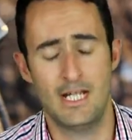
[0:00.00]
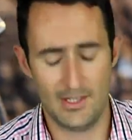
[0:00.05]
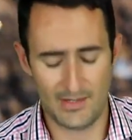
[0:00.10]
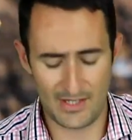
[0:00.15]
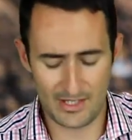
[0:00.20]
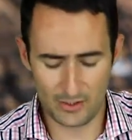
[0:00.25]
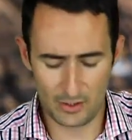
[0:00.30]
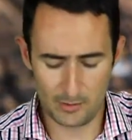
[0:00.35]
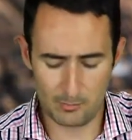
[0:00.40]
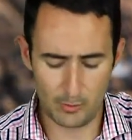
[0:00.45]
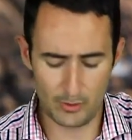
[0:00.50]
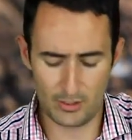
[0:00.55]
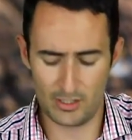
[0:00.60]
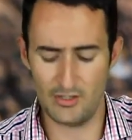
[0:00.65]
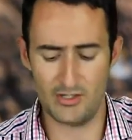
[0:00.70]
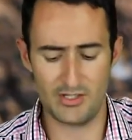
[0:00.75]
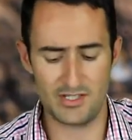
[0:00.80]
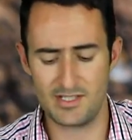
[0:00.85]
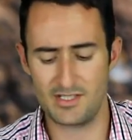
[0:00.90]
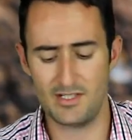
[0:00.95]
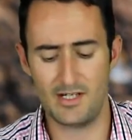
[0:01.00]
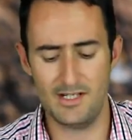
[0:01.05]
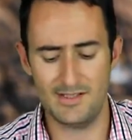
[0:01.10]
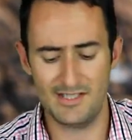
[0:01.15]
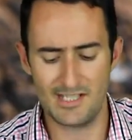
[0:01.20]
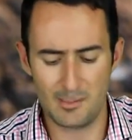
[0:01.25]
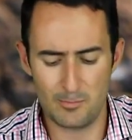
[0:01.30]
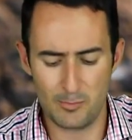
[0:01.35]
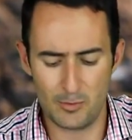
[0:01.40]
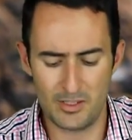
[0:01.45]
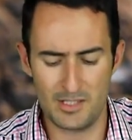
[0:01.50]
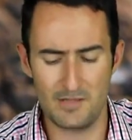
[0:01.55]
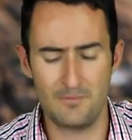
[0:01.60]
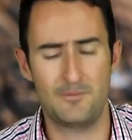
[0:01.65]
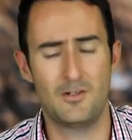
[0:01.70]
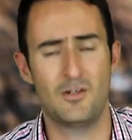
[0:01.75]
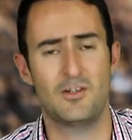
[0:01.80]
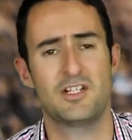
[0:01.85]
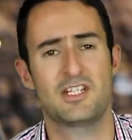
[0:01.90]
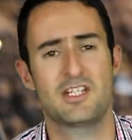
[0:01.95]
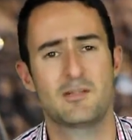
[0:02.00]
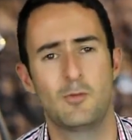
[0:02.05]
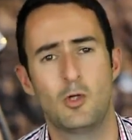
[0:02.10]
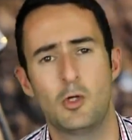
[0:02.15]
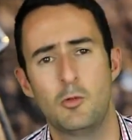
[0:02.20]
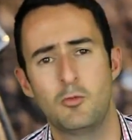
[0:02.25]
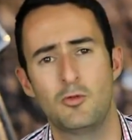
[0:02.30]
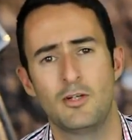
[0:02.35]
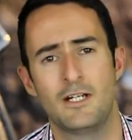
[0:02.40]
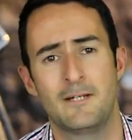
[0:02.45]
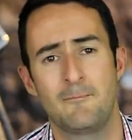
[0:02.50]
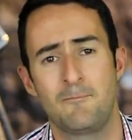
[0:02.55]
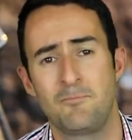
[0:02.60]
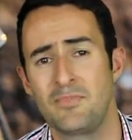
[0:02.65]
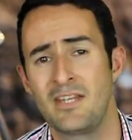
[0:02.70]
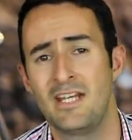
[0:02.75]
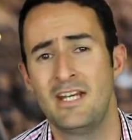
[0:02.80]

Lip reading: They could put it on the side, they could put it in very small print.